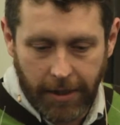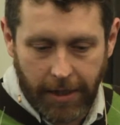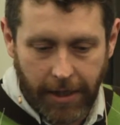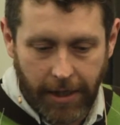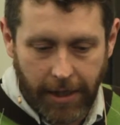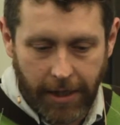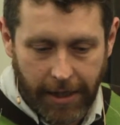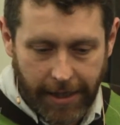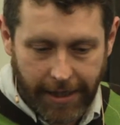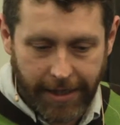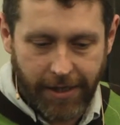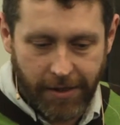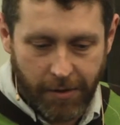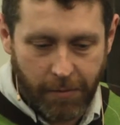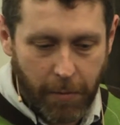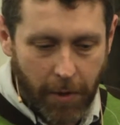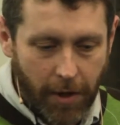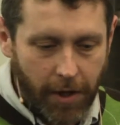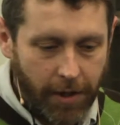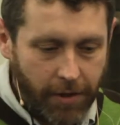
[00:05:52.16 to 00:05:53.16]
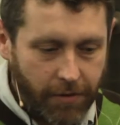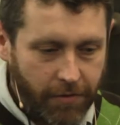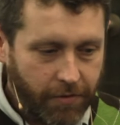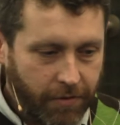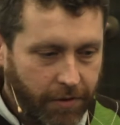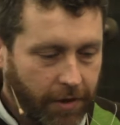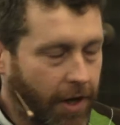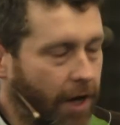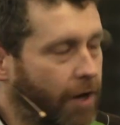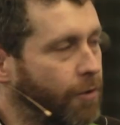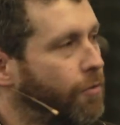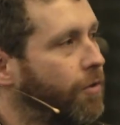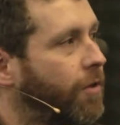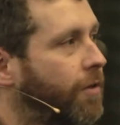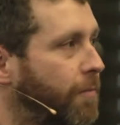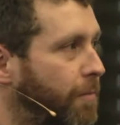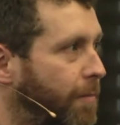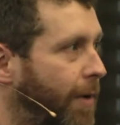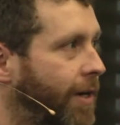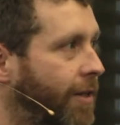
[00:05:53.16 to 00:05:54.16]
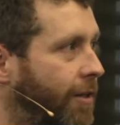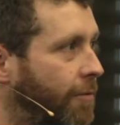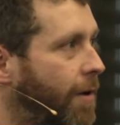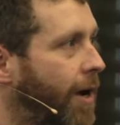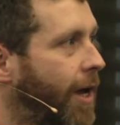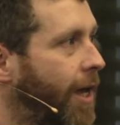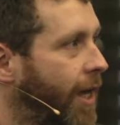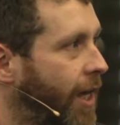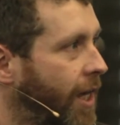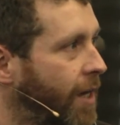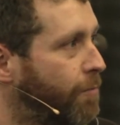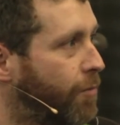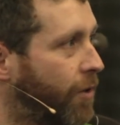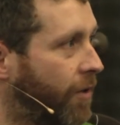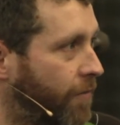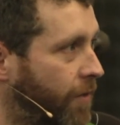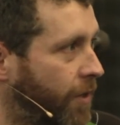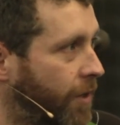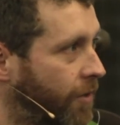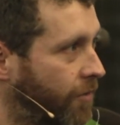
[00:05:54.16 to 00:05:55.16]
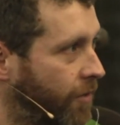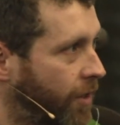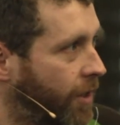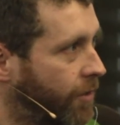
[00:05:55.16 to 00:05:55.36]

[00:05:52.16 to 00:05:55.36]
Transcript: and buys Coke made the way he prefers